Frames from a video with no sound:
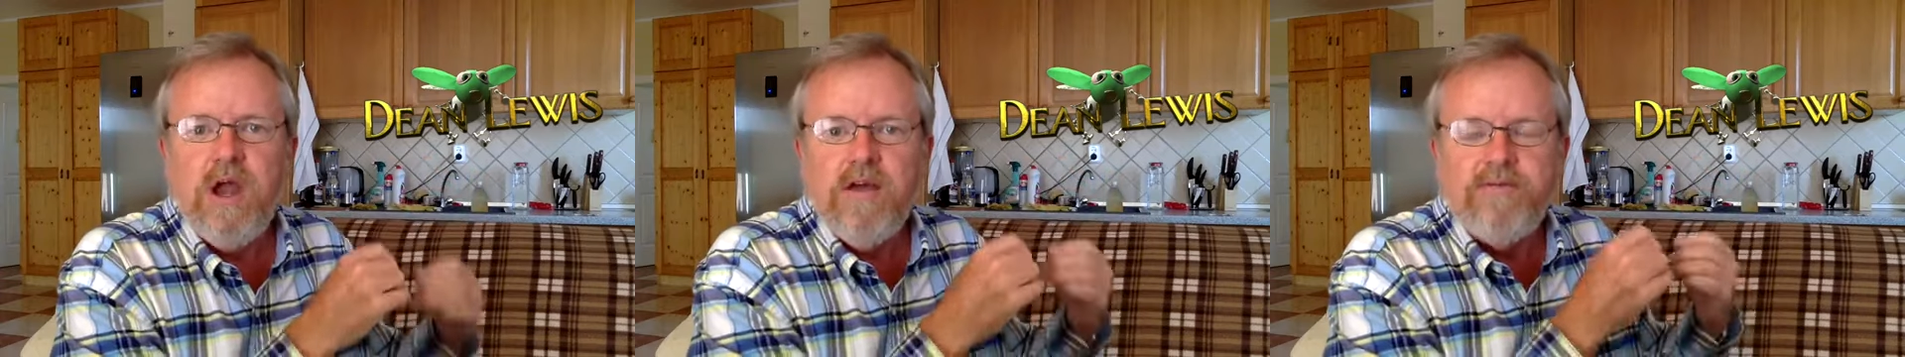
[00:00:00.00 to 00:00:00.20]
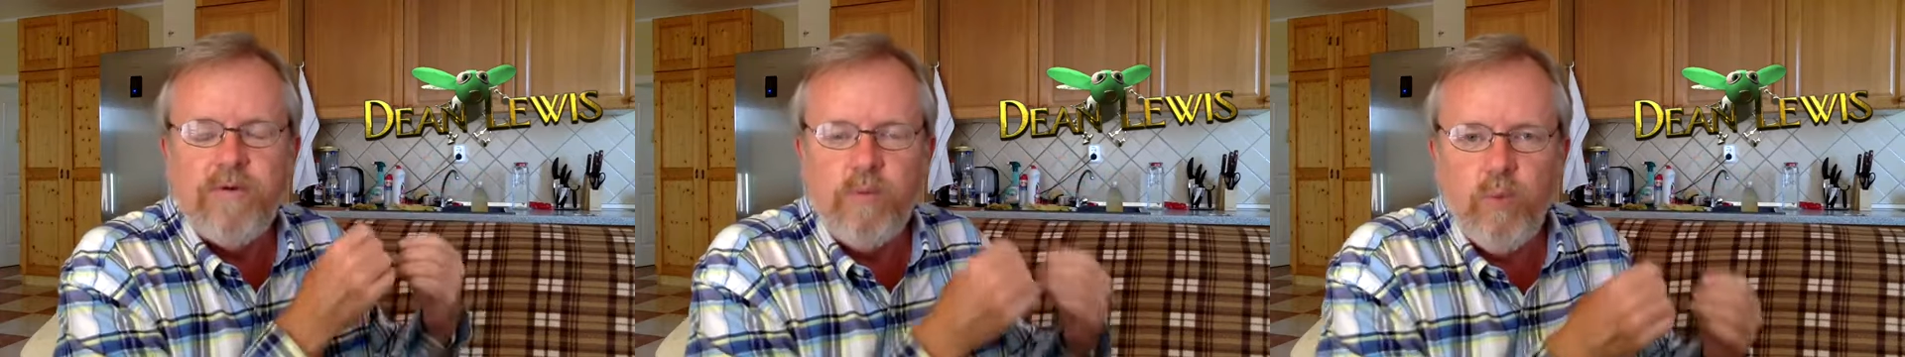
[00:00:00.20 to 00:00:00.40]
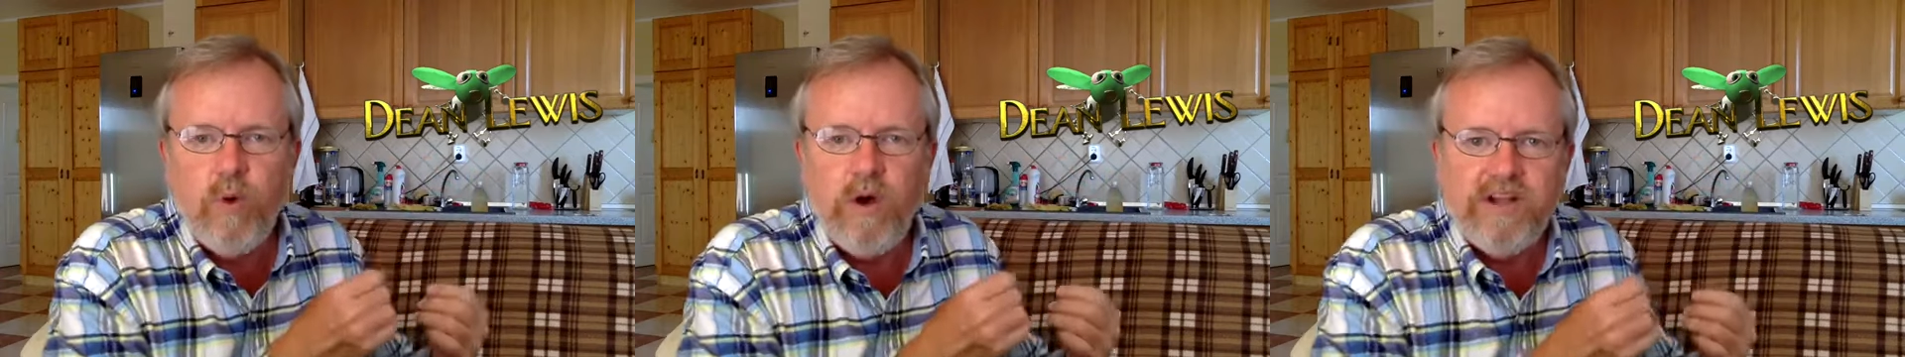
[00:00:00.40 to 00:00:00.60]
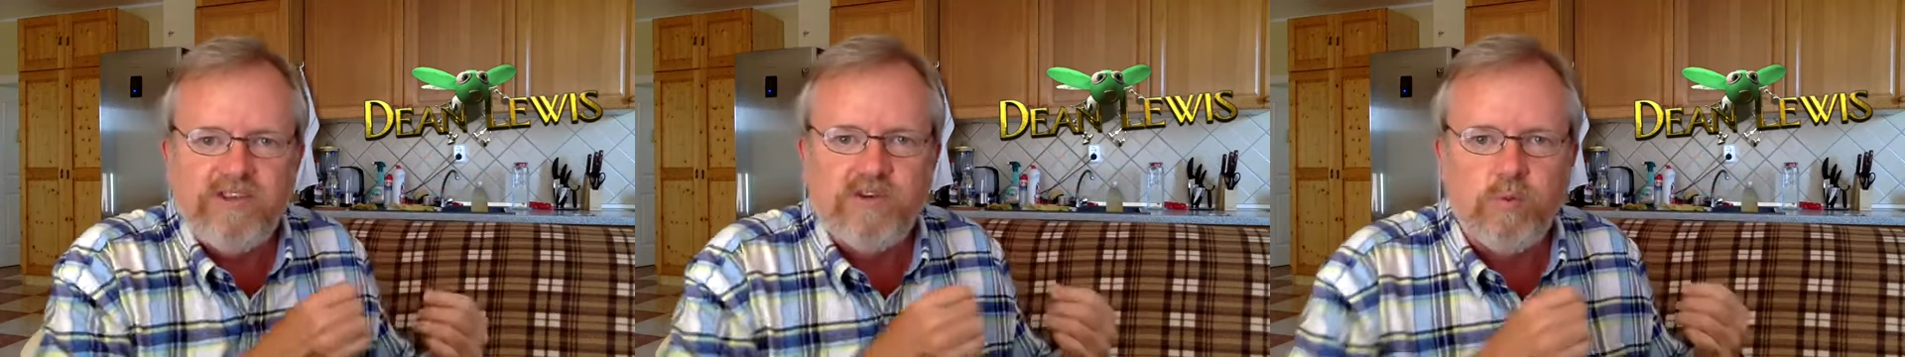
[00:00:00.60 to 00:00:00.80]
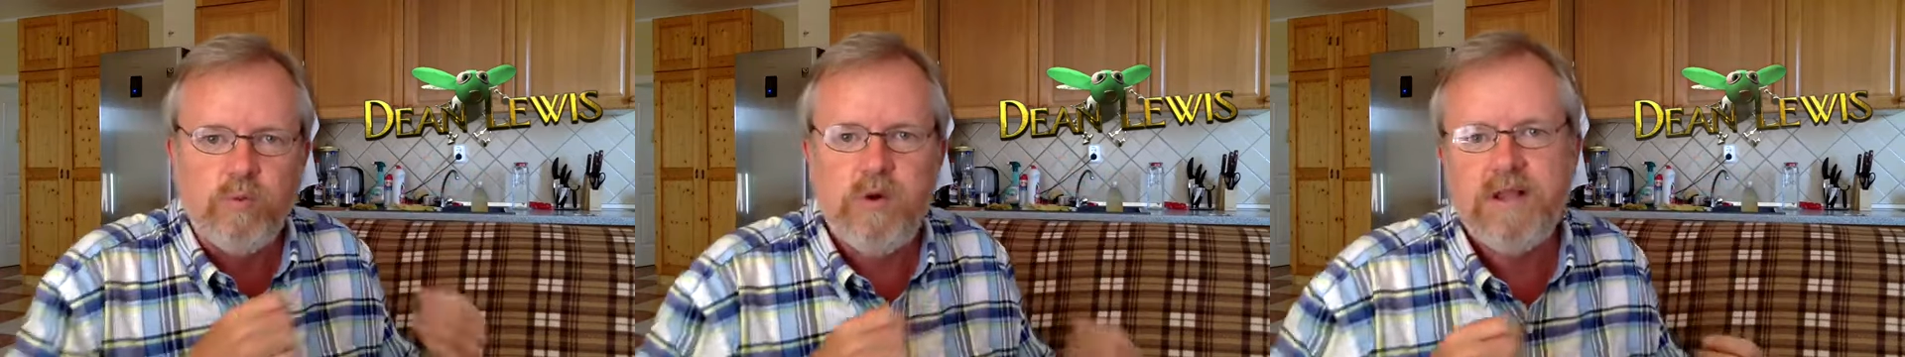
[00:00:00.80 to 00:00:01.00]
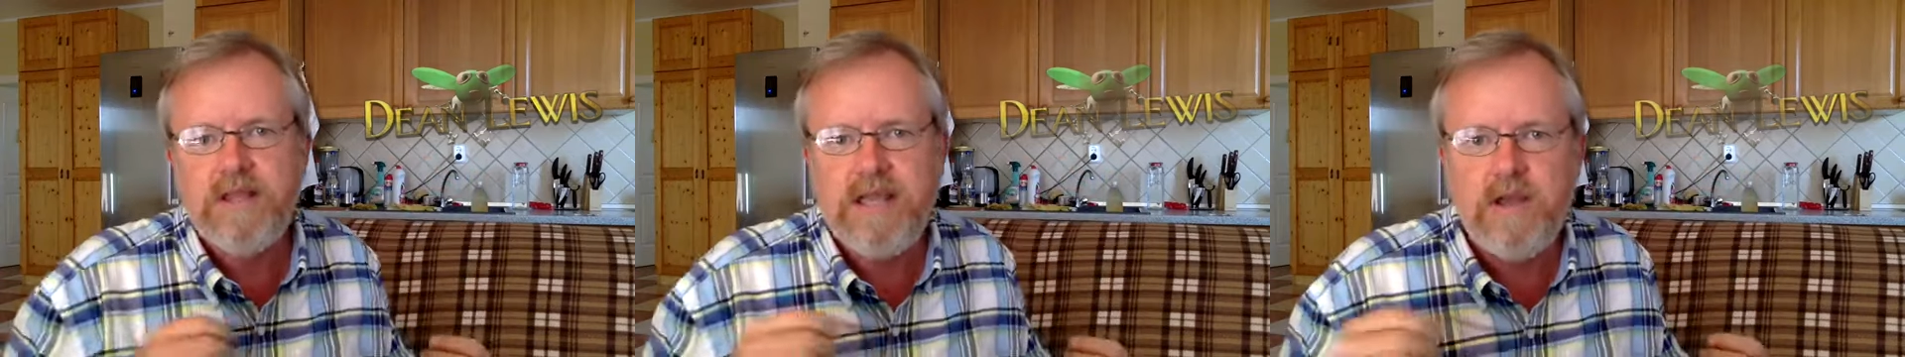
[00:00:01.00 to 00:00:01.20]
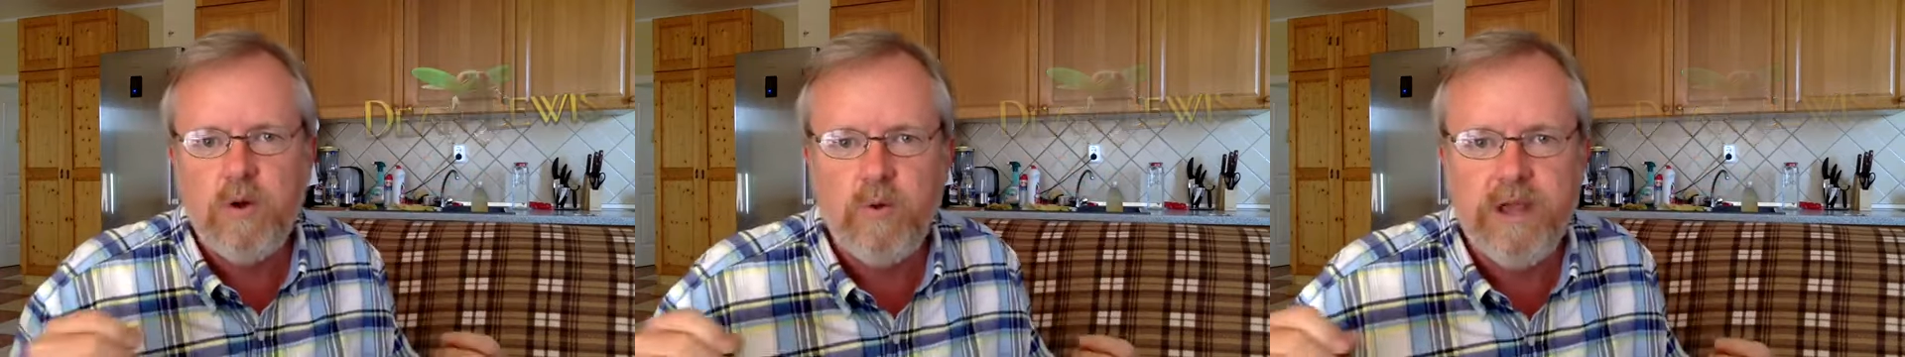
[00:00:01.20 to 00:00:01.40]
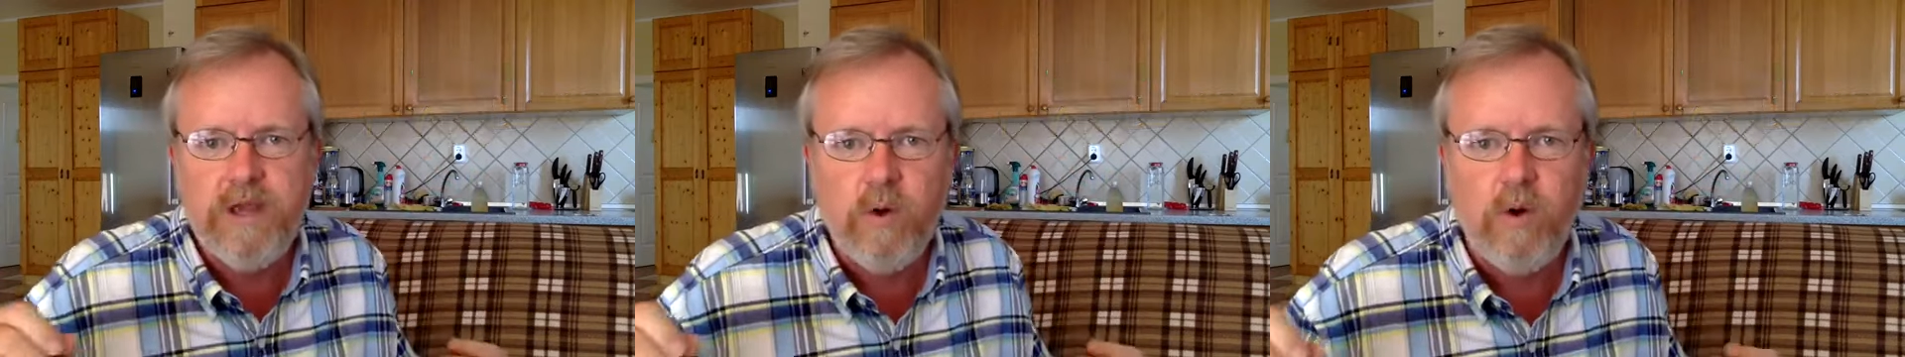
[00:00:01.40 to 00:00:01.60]
from what's really
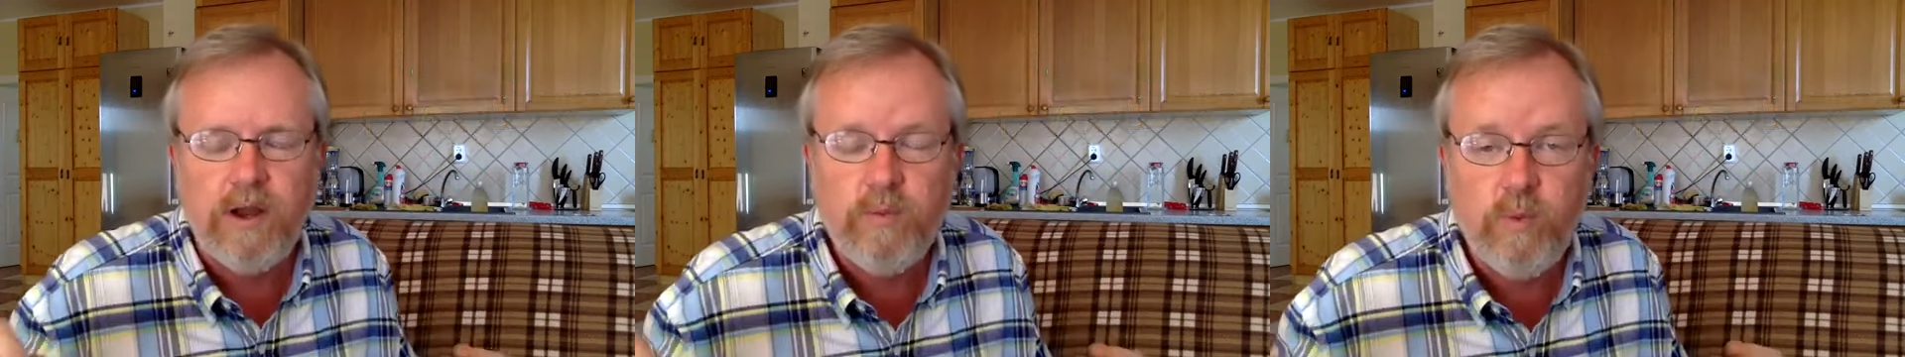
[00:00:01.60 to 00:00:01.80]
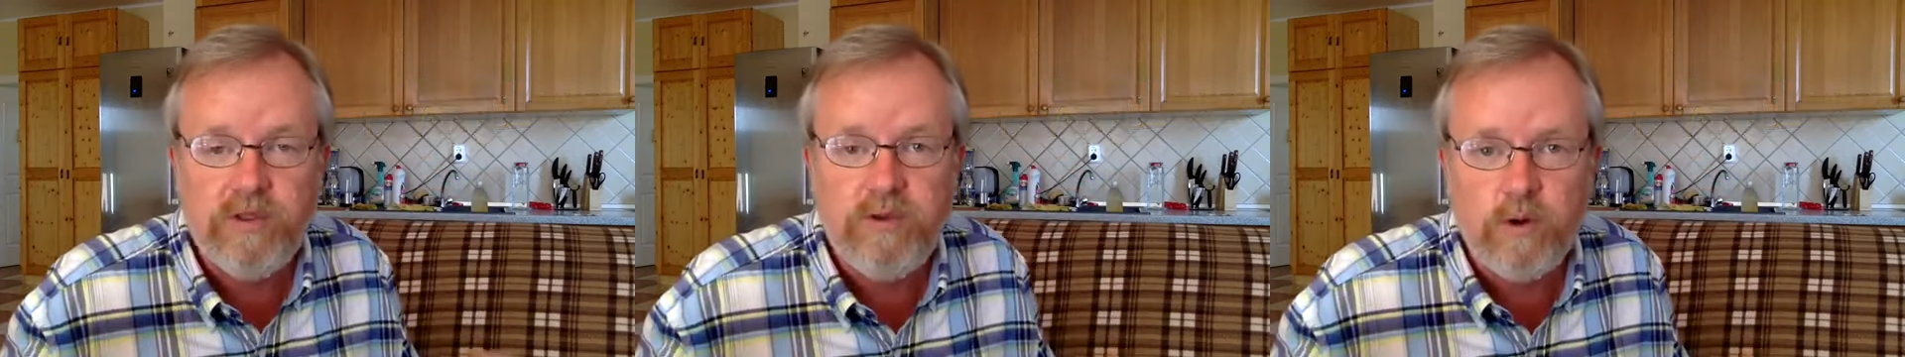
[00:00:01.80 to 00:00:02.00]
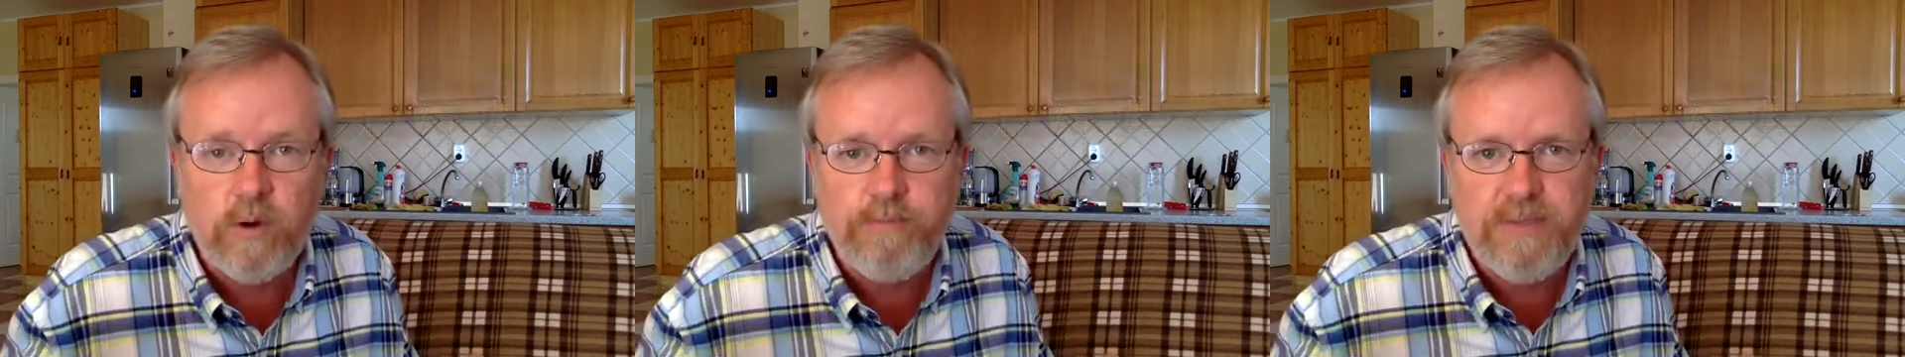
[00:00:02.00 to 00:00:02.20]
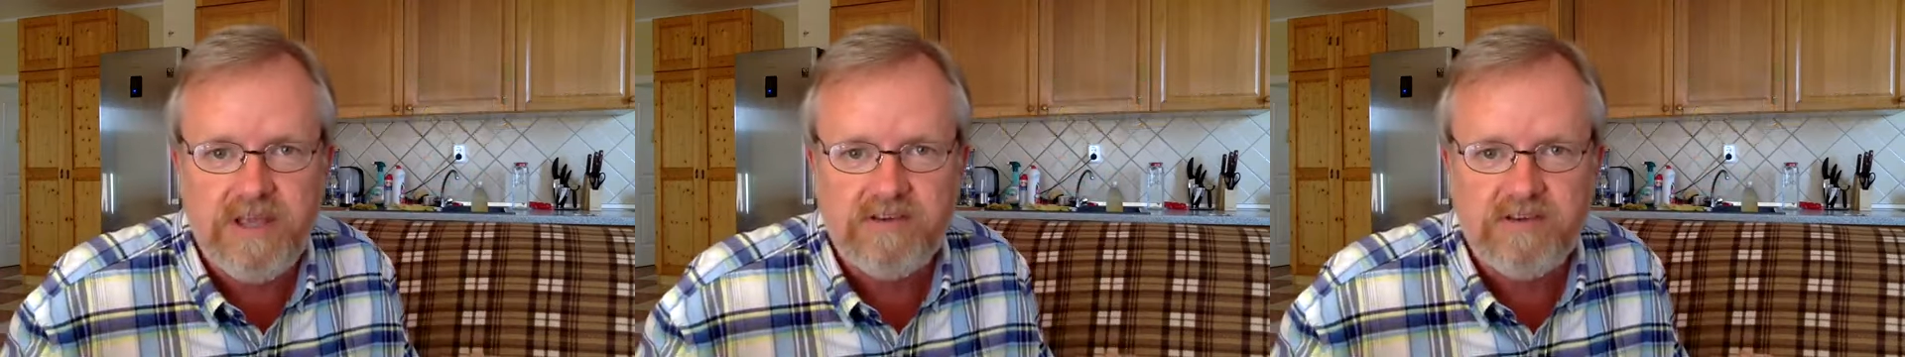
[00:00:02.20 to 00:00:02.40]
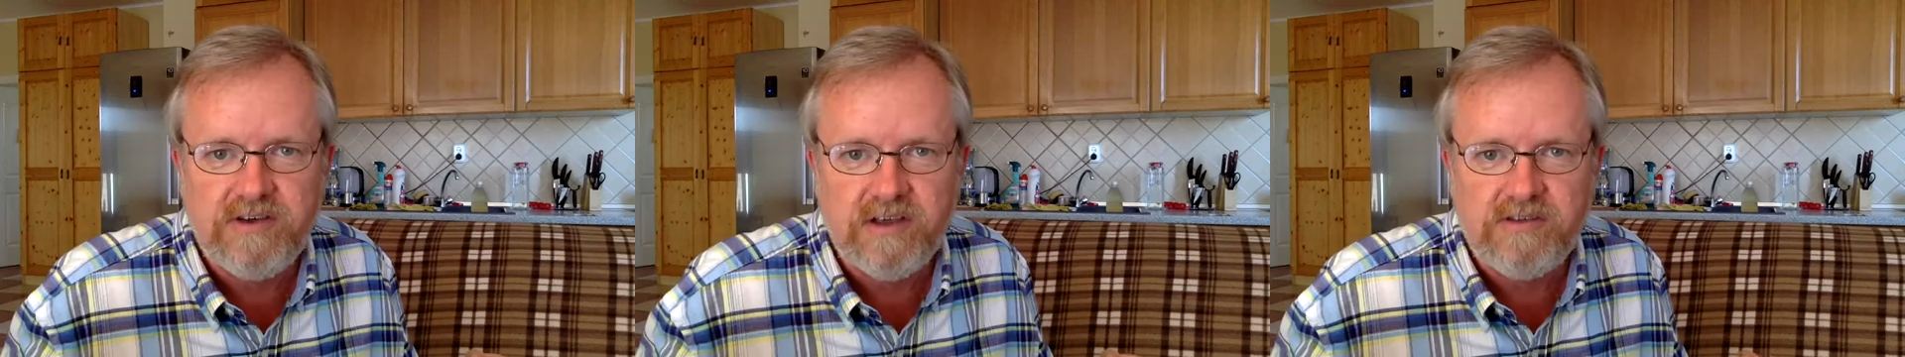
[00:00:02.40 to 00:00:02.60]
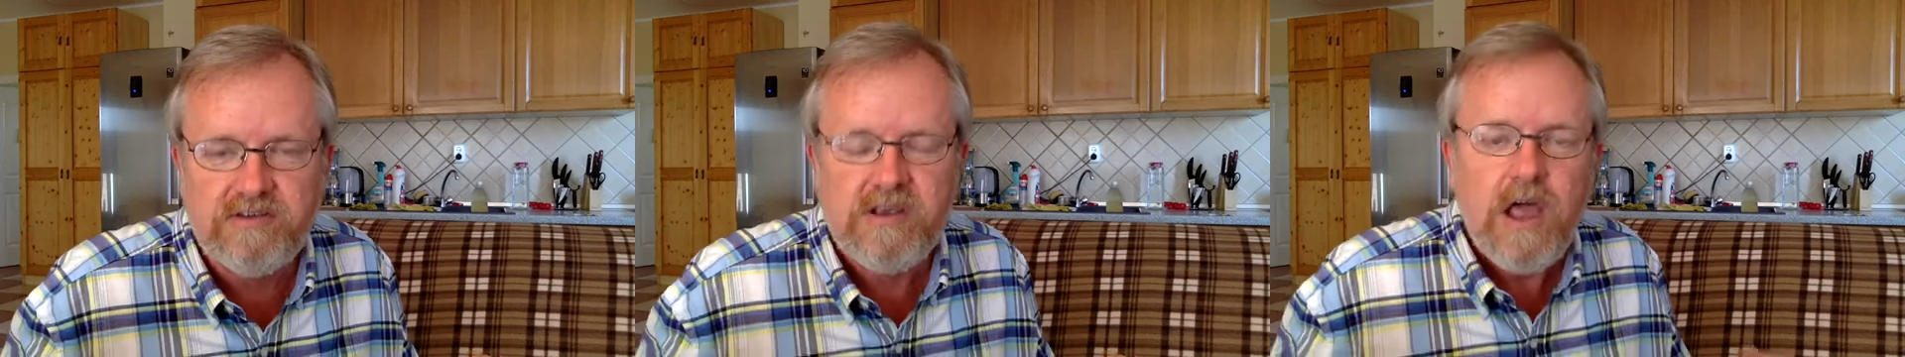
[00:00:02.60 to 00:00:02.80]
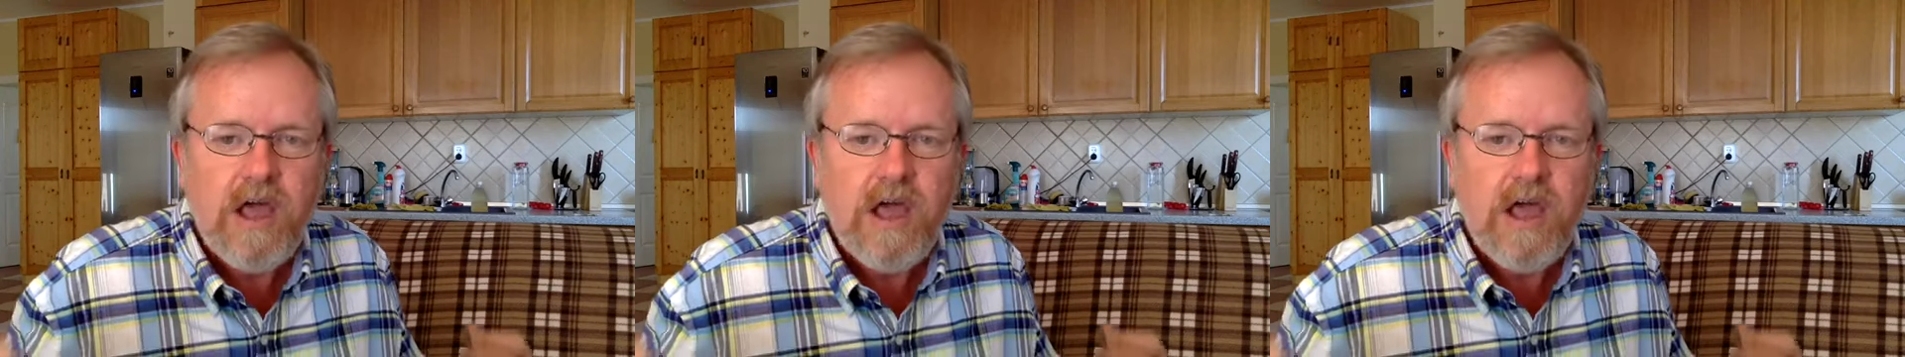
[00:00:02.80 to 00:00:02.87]
going on with your business.